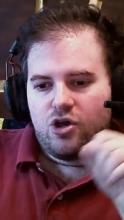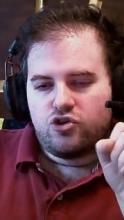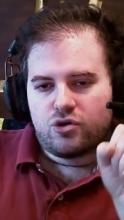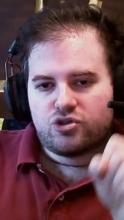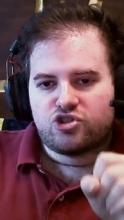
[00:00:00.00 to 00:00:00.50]

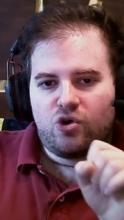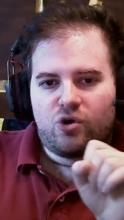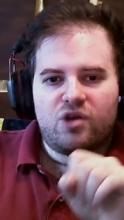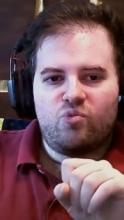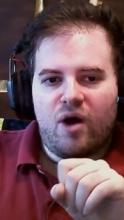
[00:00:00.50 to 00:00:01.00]
your
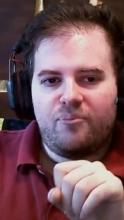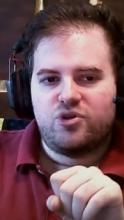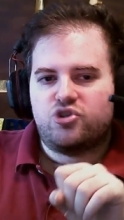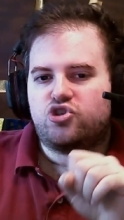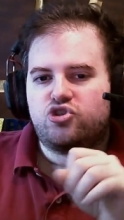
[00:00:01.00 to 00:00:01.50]
starting weapon
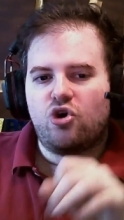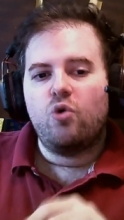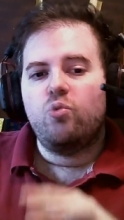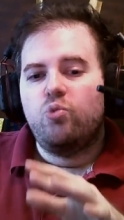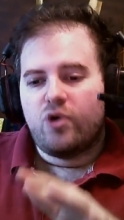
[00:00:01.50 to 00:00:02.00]
is so
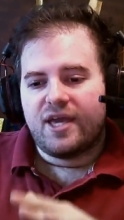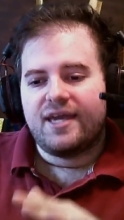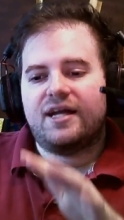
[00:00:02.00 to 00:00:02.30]
weak